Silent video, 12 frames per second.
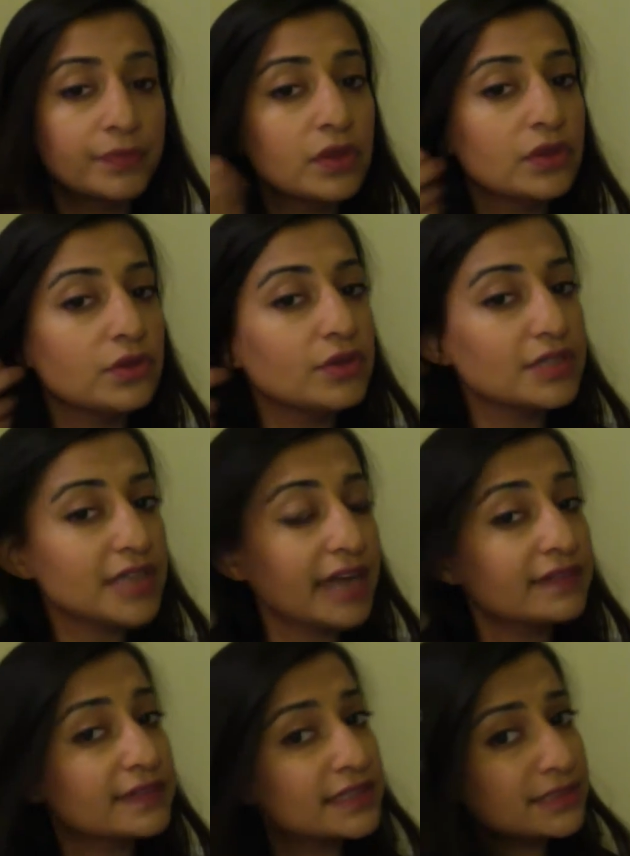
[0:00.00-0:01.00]
You just
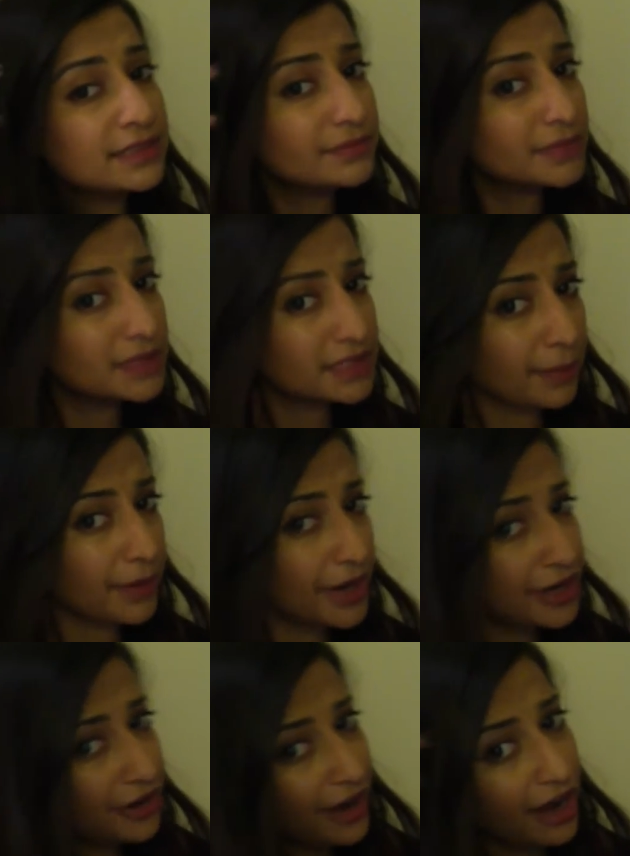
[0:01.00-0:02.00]
kind of
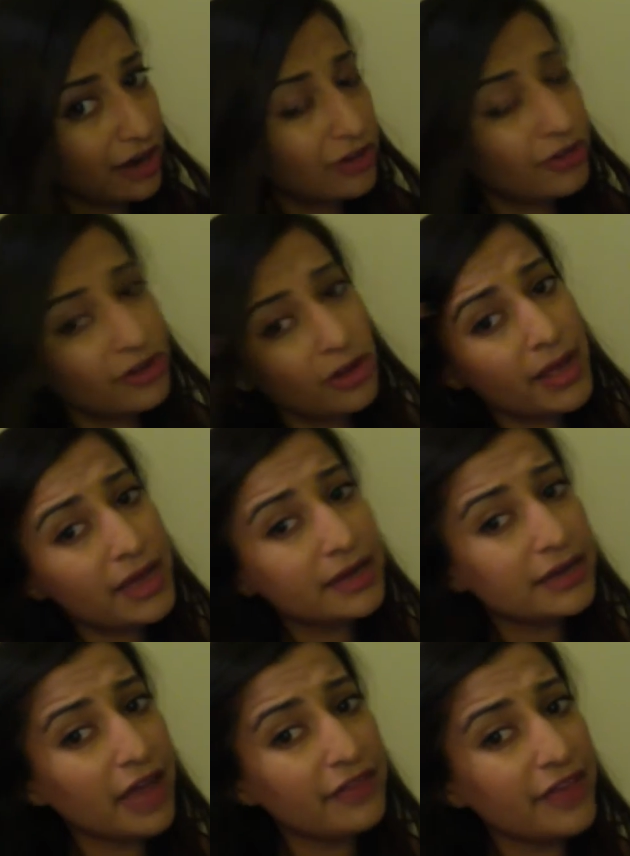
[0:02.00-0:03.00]
separate your hair a little bit,
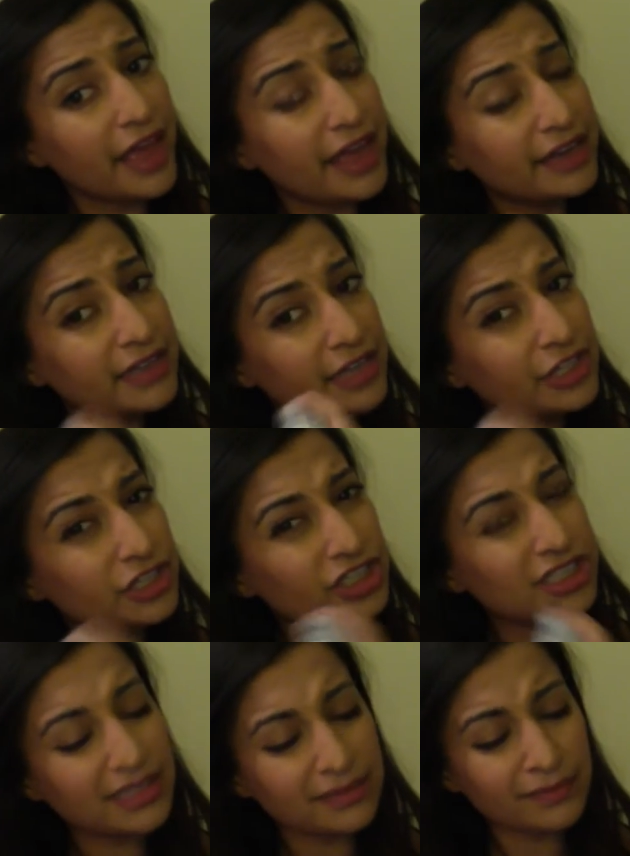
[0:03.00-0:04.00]
and then
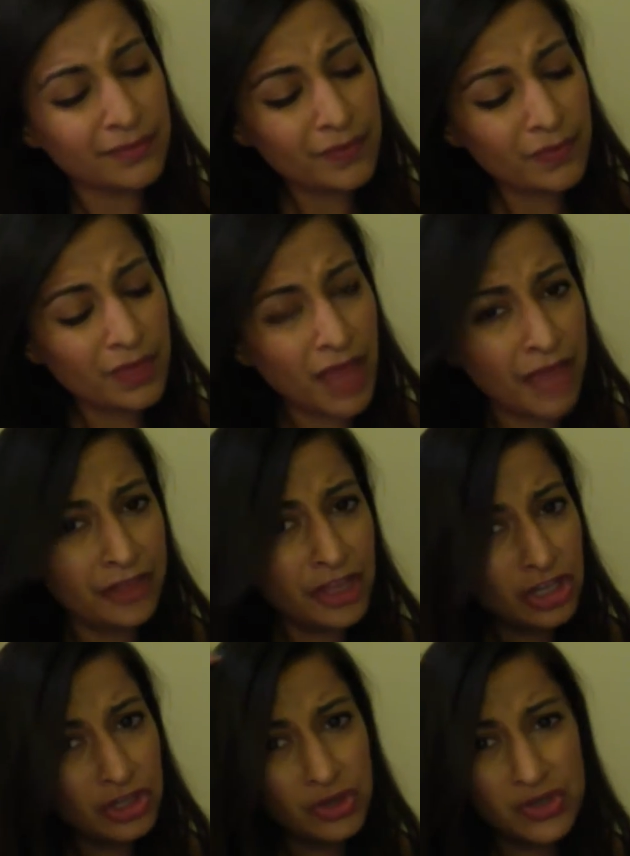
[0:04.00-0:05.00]
usually, I think
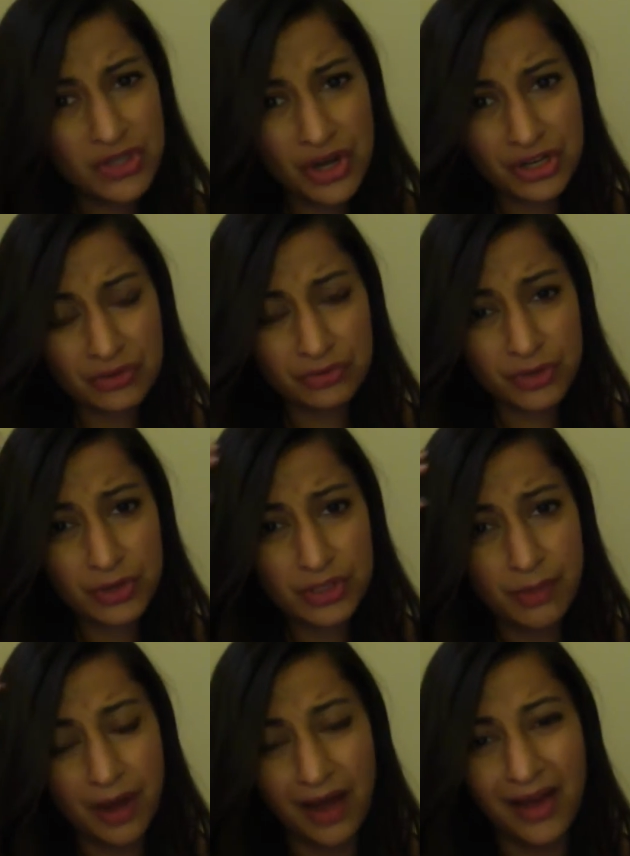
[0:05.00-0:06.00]
you can use it on your roots,
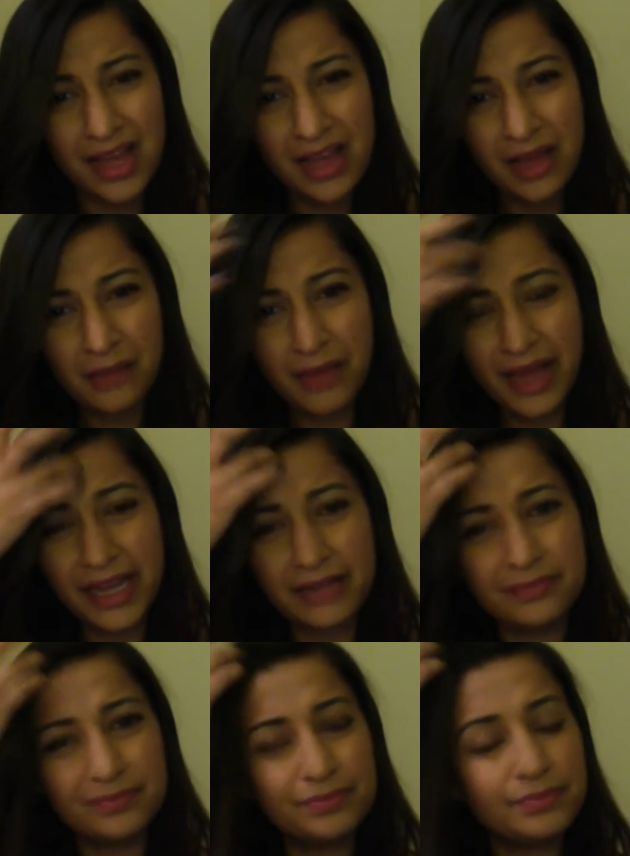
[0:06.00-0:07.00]
but
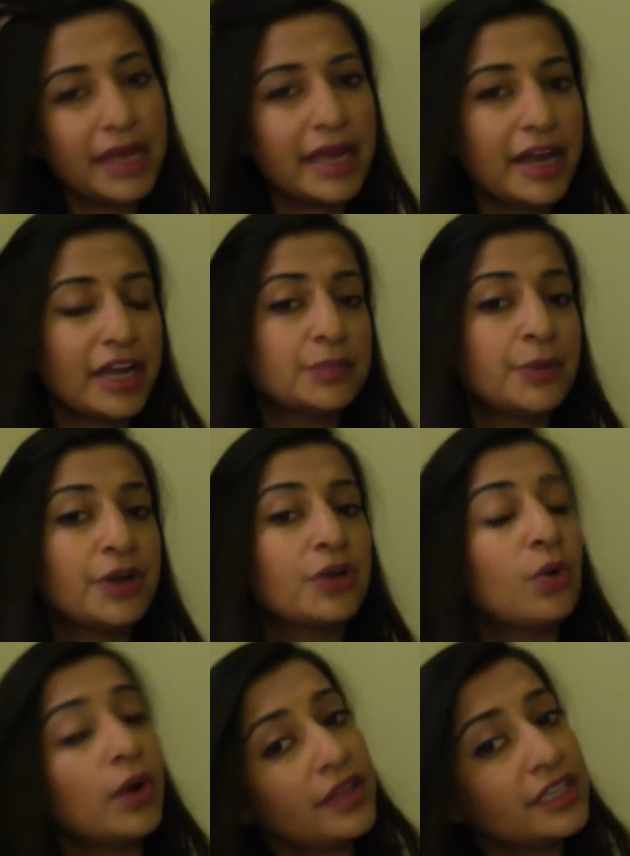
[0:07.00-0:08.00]
my hair gets pretty
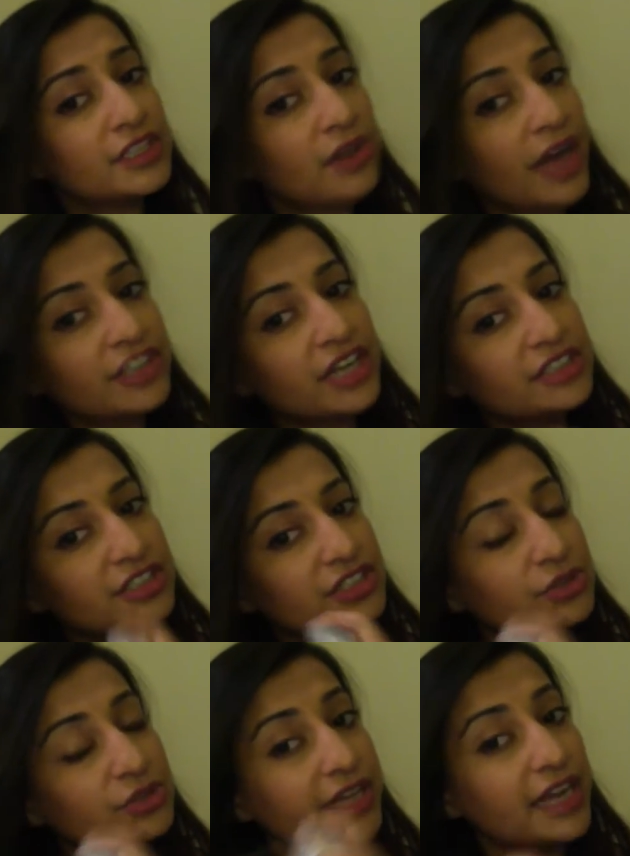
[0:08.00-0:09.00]
oily, so I try to just
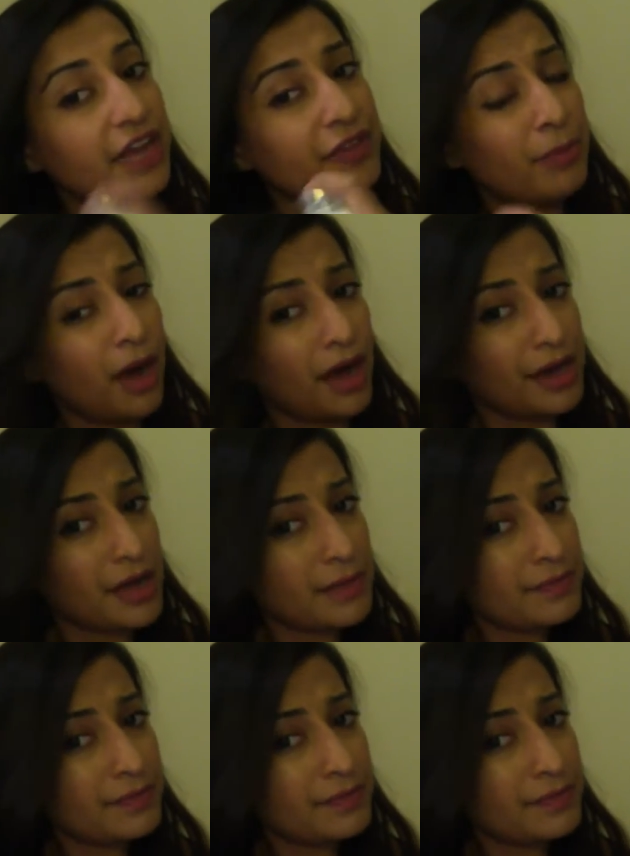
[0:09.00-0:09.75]
use it at the bottom